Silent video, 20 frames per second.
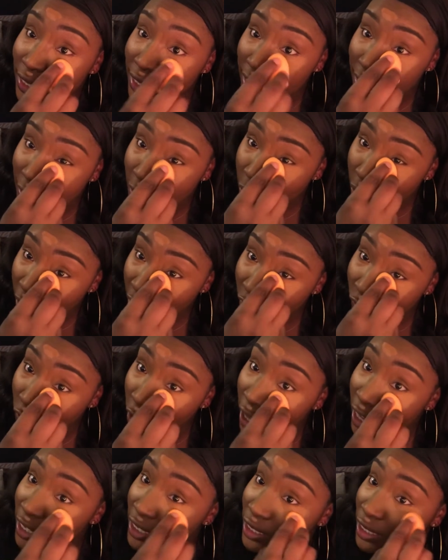sis. You need
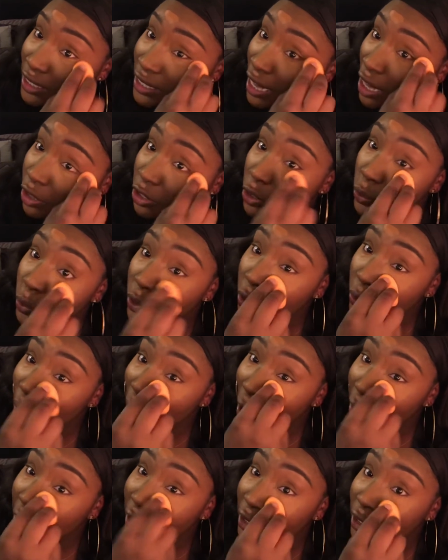friends to tell you when you
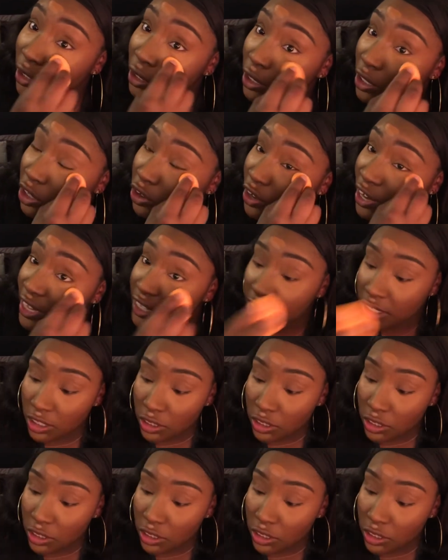out here looking crazy.